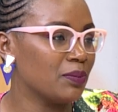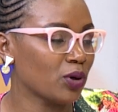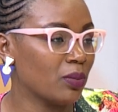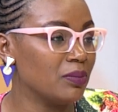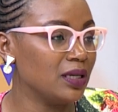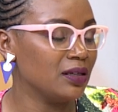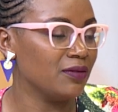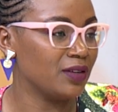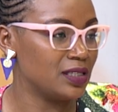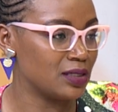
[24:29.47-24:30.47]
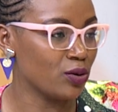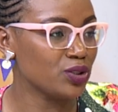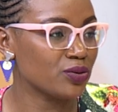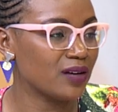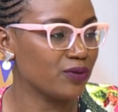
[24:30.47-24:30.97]
probably if he's going
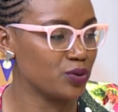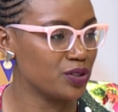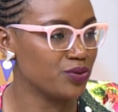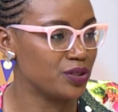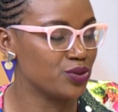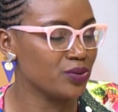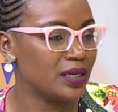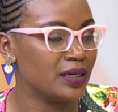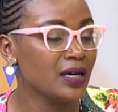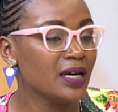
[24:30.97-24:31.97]
to run for 2022, then